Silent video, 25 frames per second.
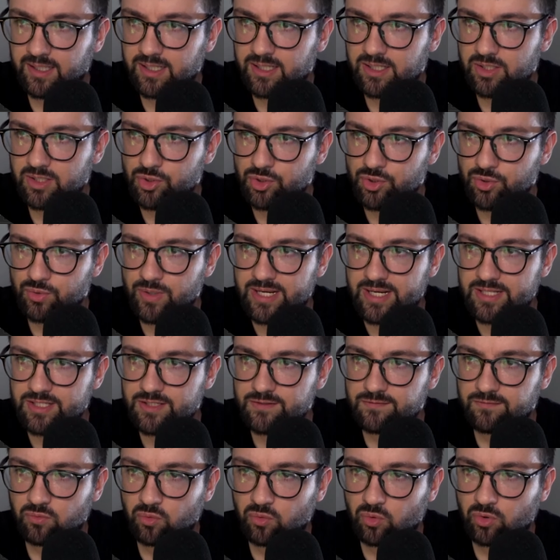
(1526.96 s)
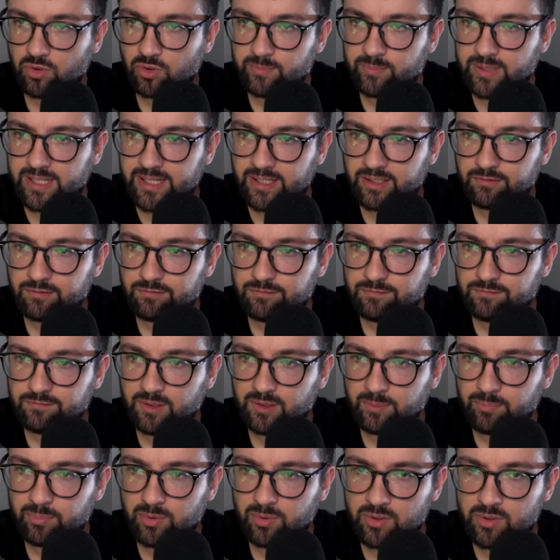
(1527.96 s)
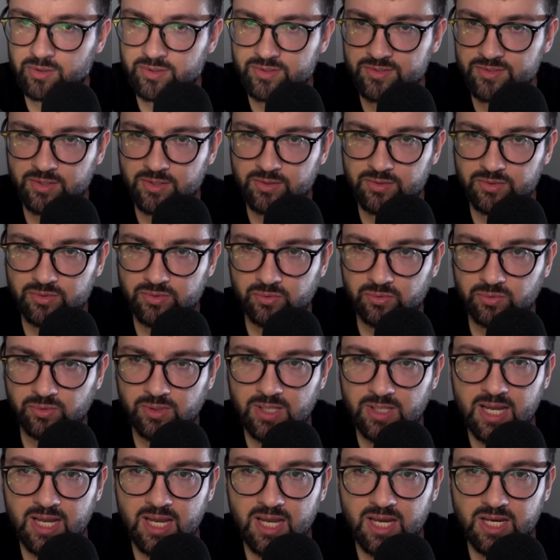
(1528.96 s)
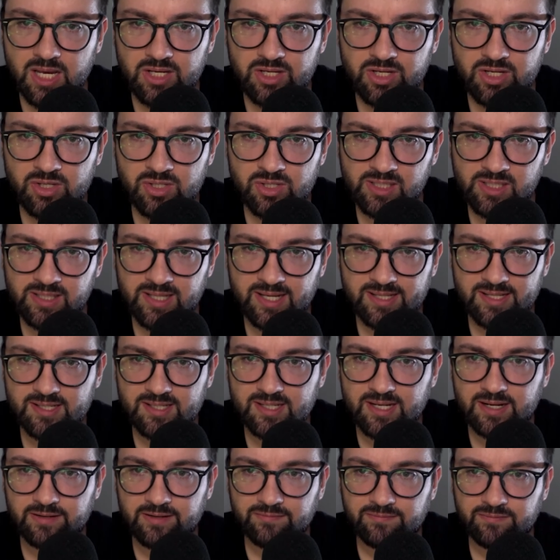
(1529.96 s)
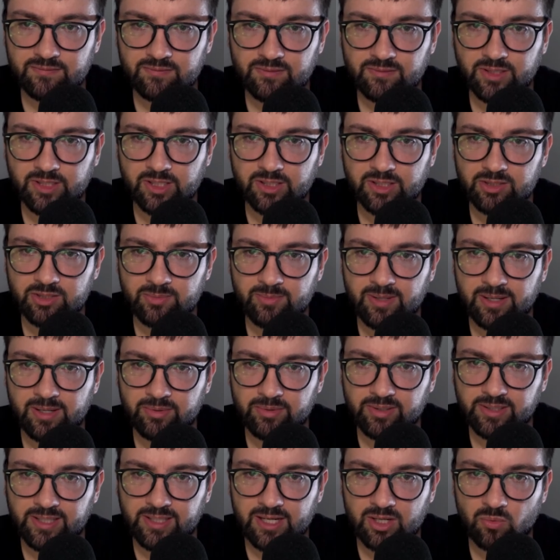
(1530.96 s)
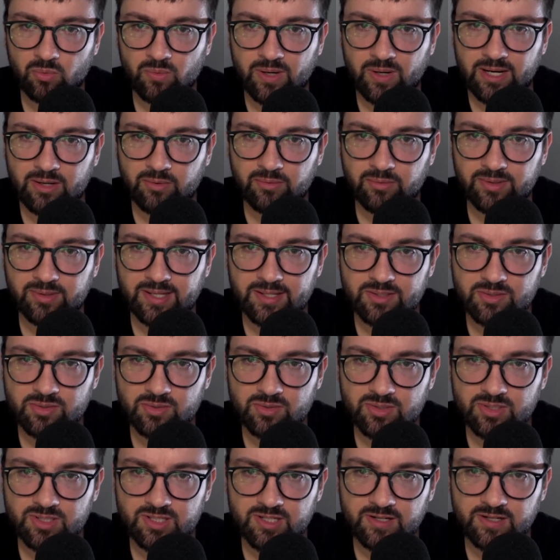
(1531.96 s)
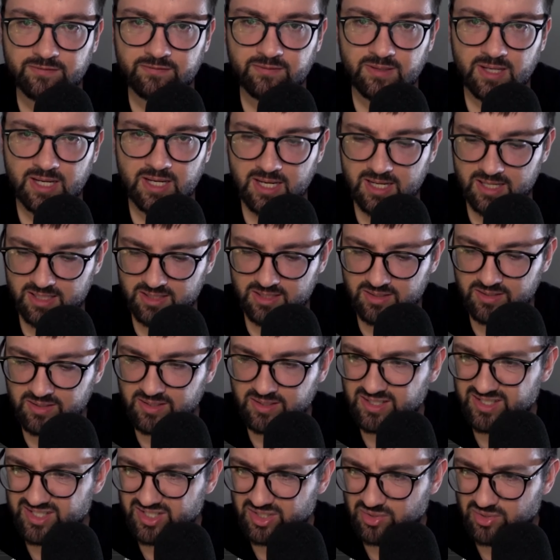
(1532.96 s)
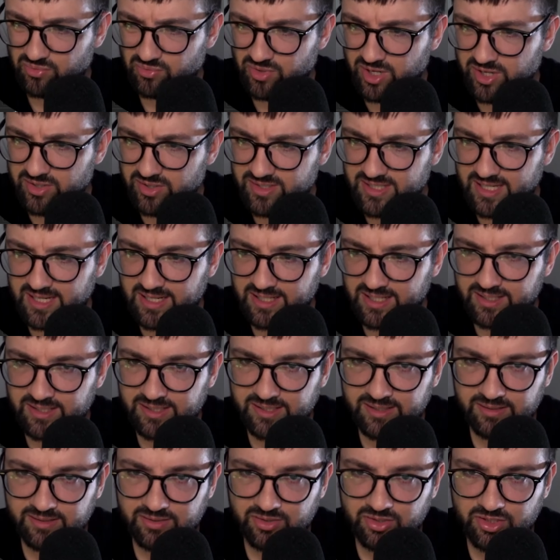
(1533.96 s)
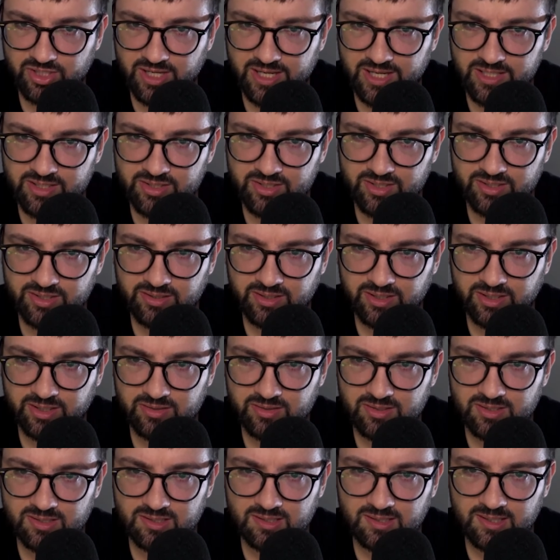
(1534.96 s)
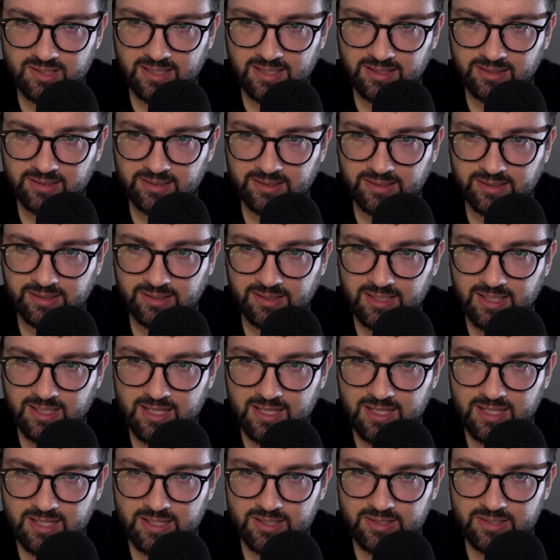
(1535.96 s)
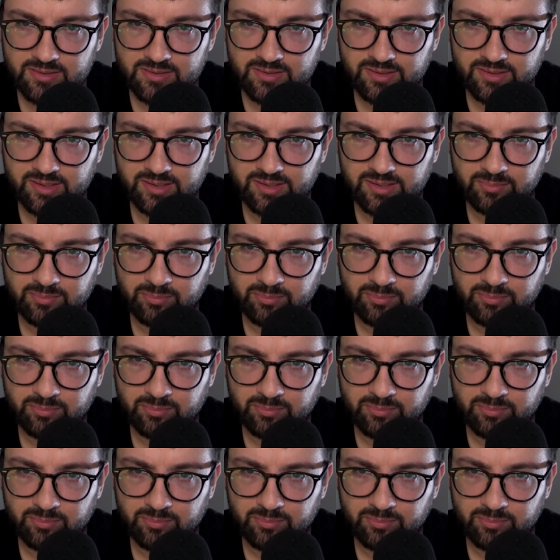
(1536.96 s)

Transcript: transform and flip horizontal. Usually that's enough, you know, to be able to get away with that sort of stuff. So you can just rotate it and change it, you know, slightly so that it